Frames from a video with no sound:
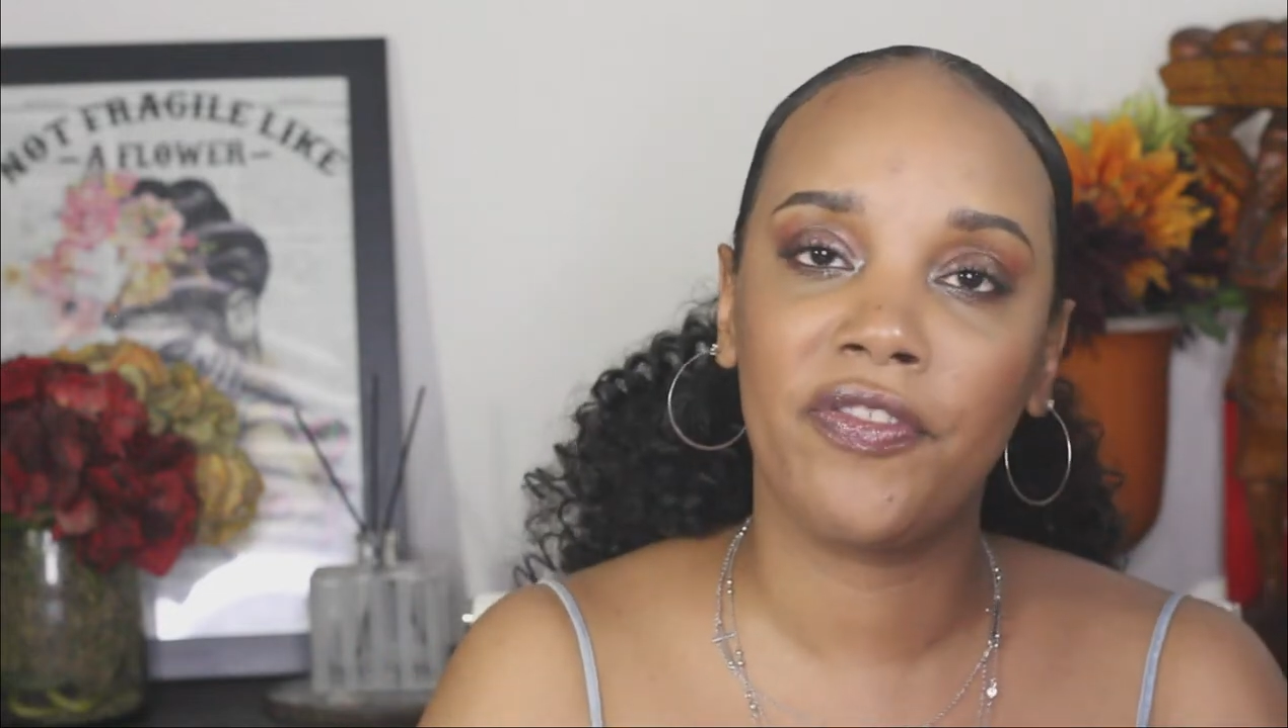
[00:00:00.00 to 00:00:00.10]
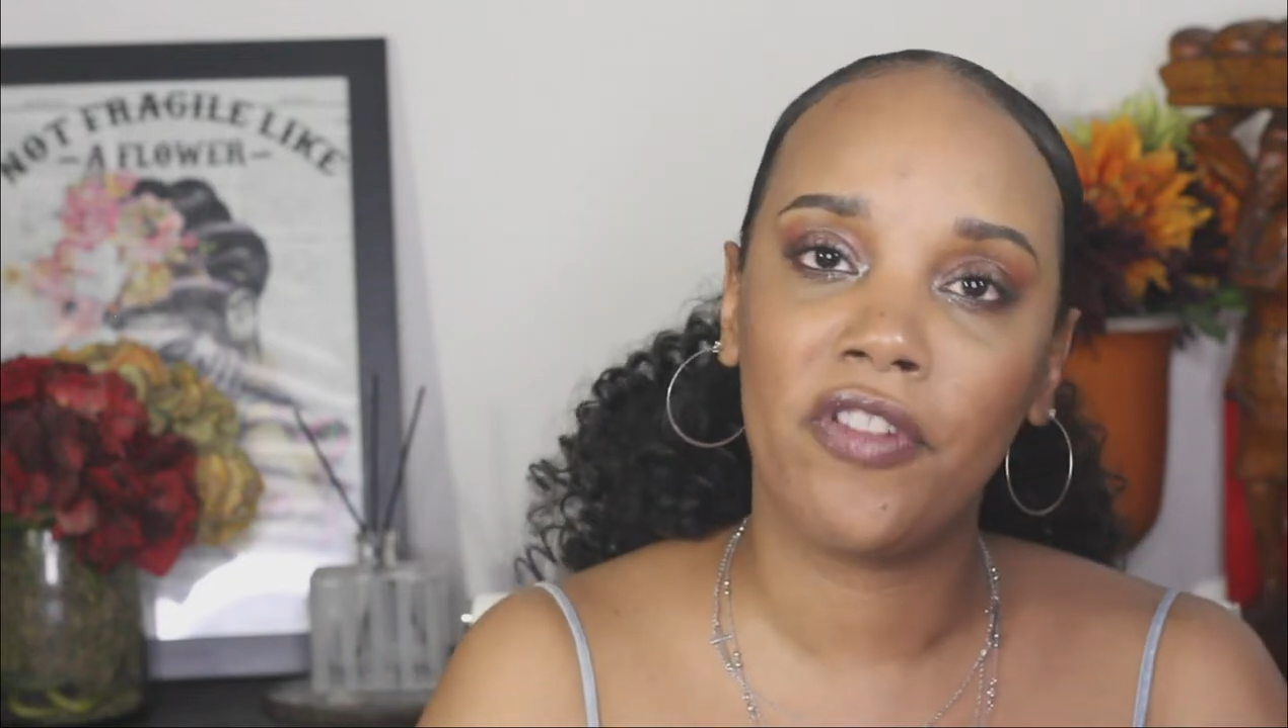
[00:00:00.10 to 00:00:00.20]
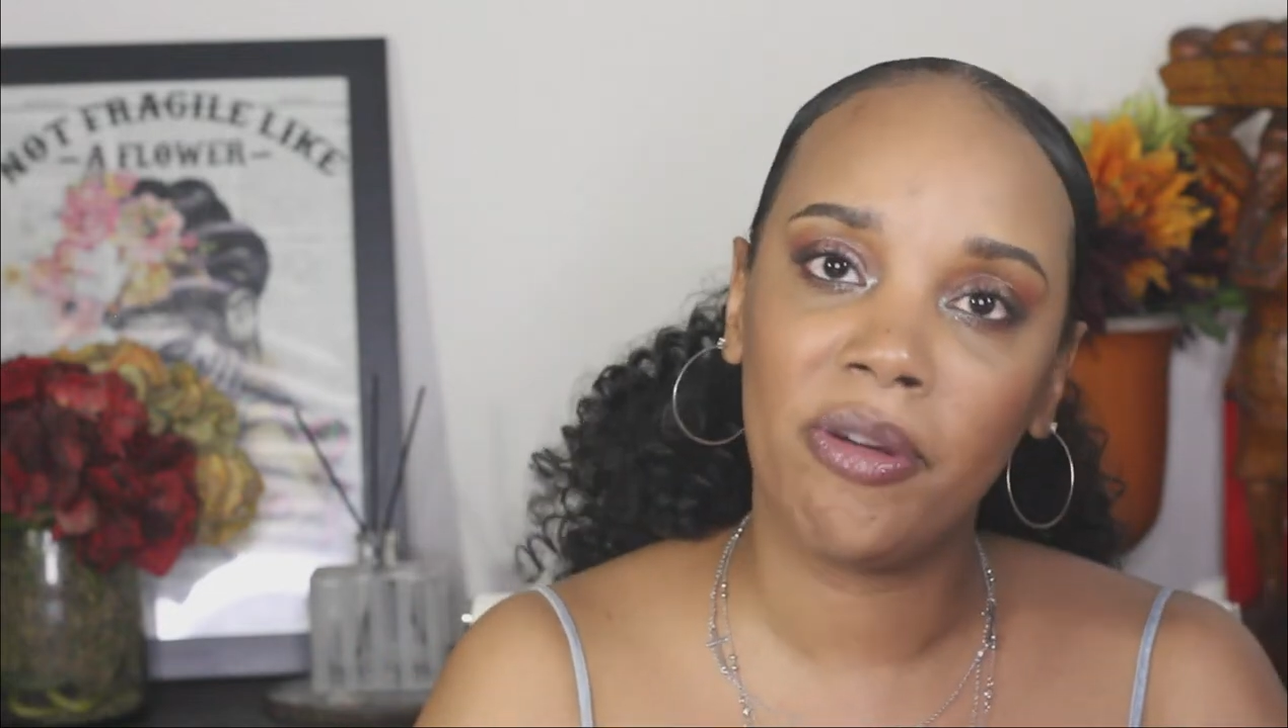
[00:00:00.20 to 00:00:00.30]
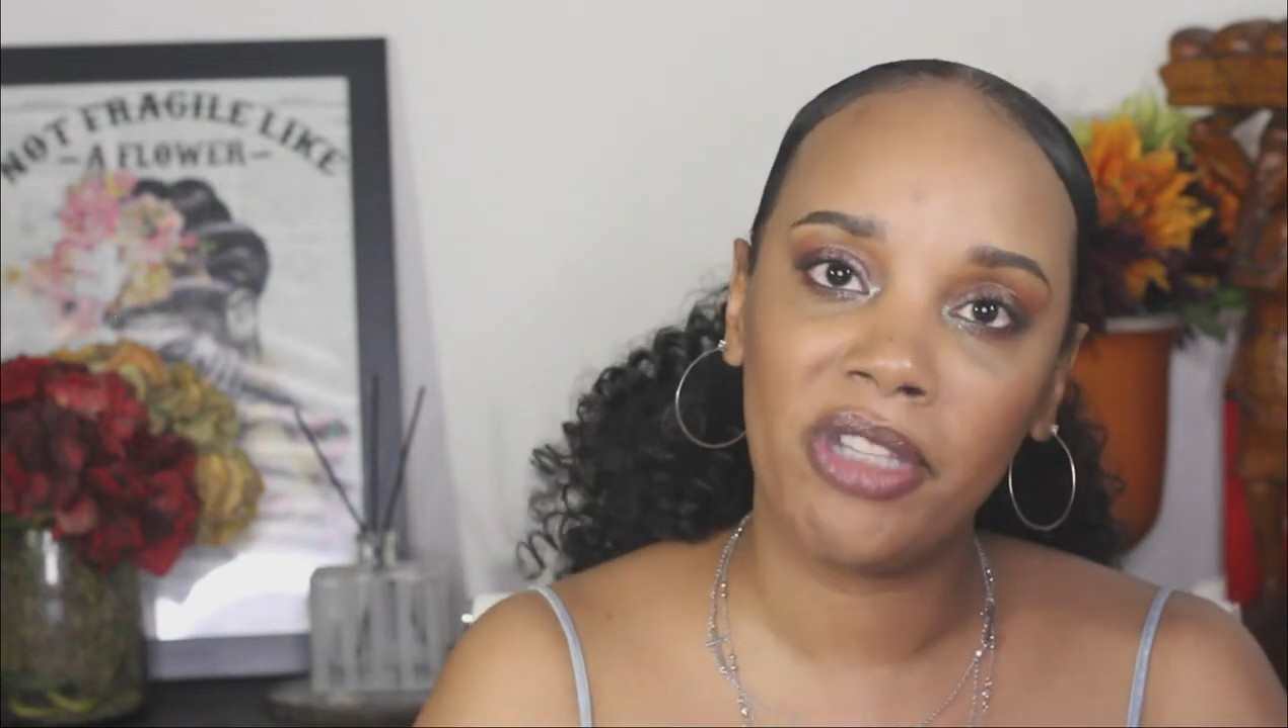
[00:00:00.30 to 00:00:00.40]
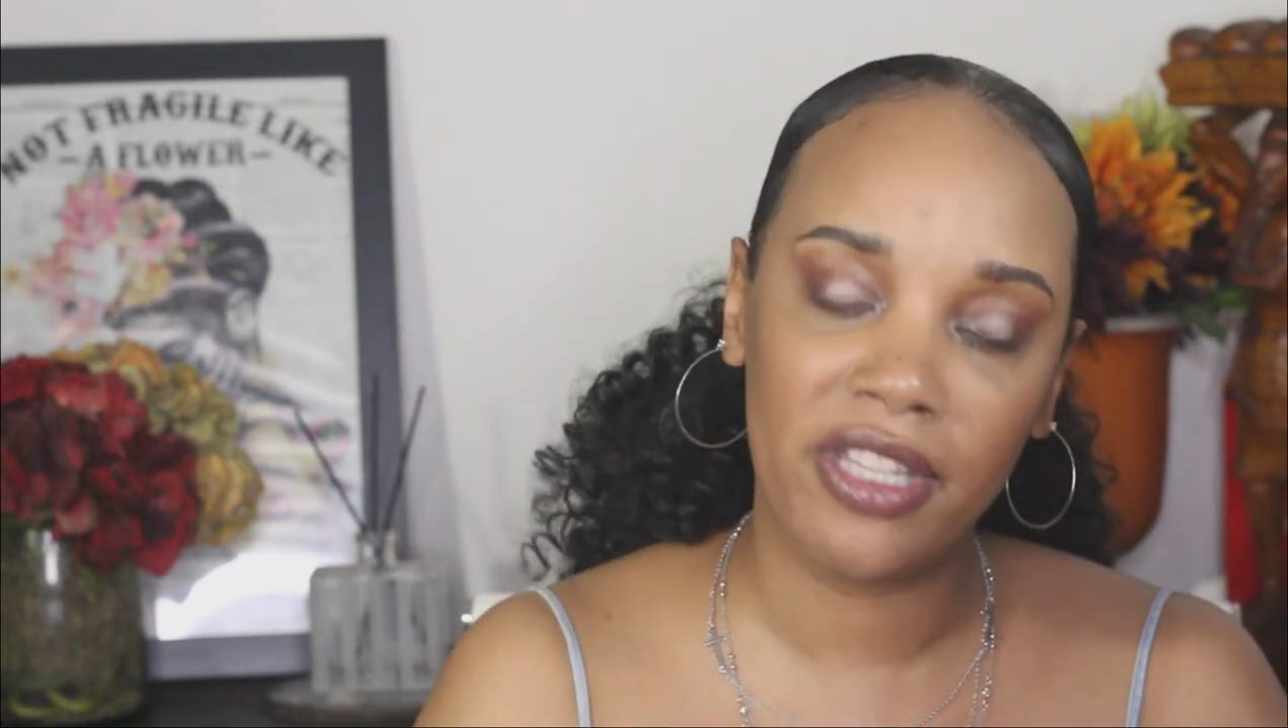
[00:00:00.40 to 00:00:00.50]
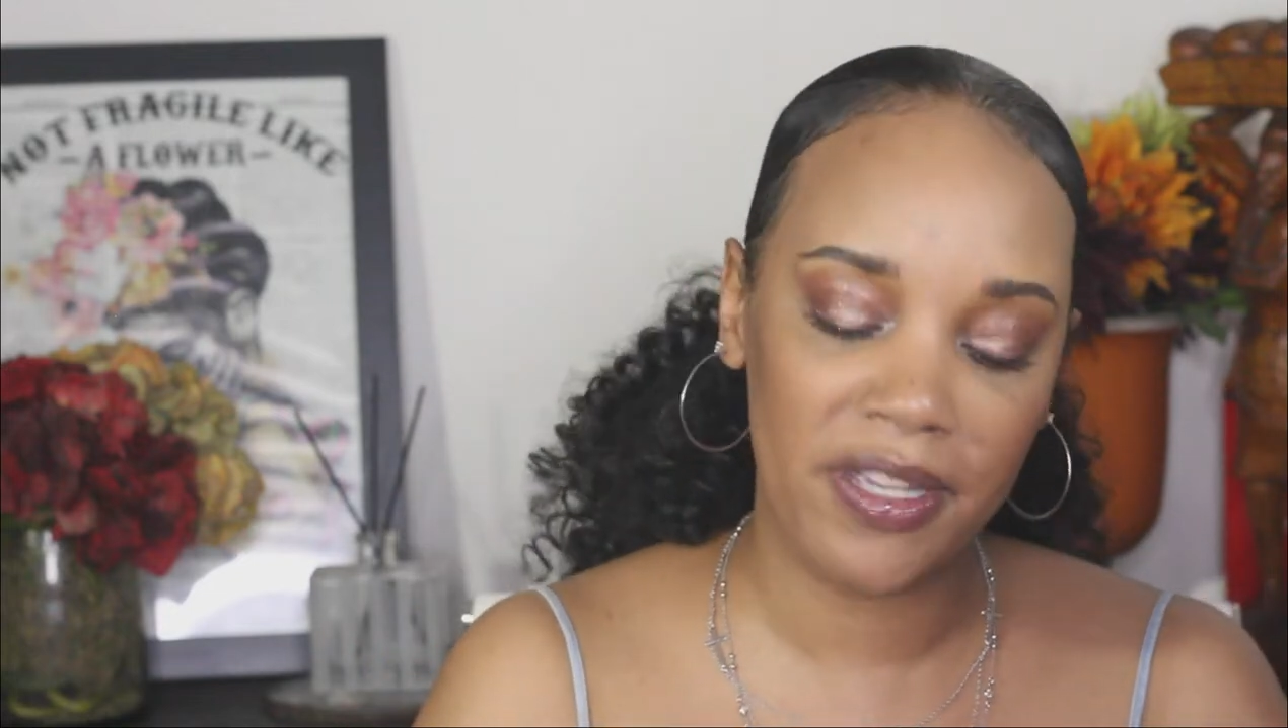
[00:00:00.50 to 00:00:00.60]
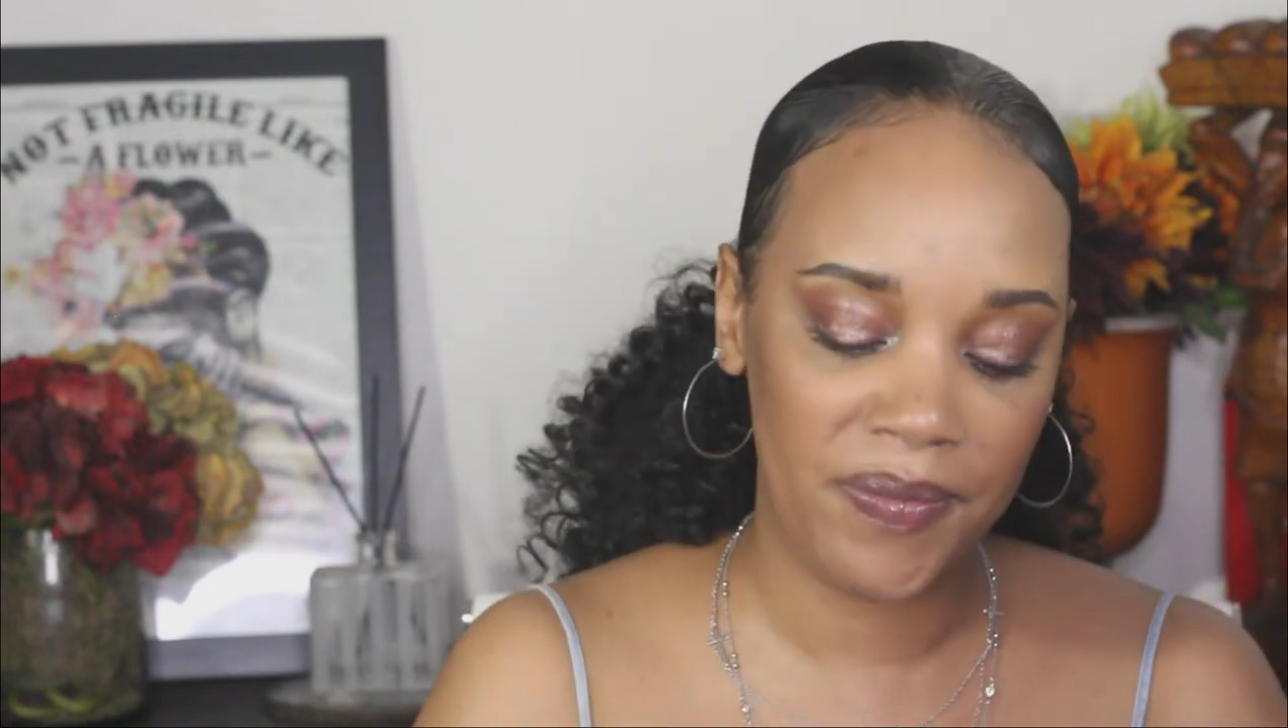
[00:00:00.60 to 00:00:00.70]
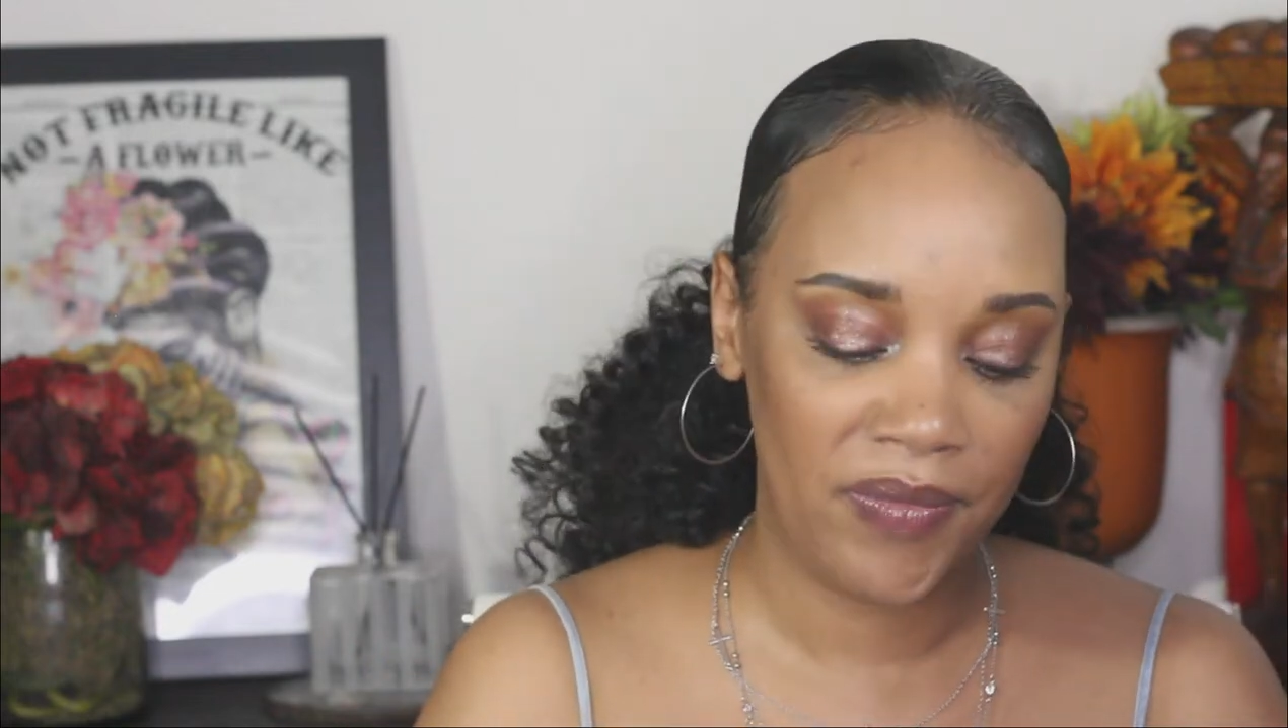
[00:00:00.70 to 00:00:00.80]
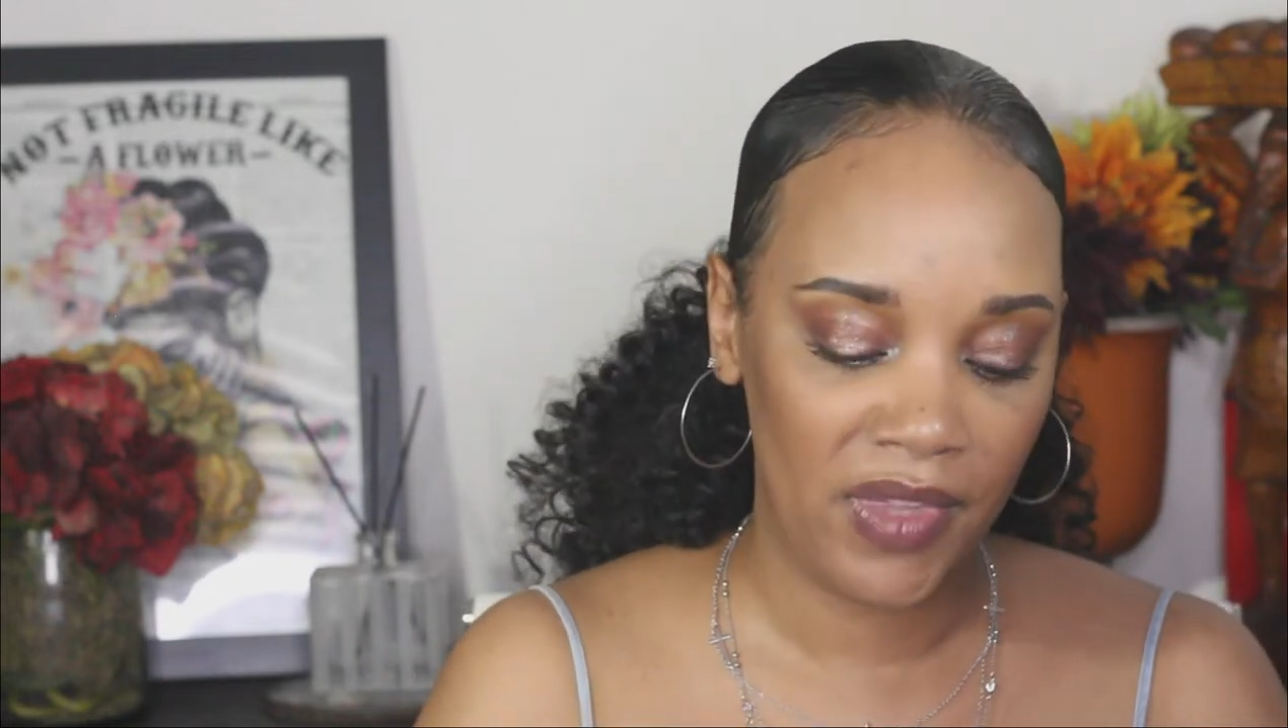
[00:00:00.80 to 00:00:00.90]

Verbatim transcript: formula.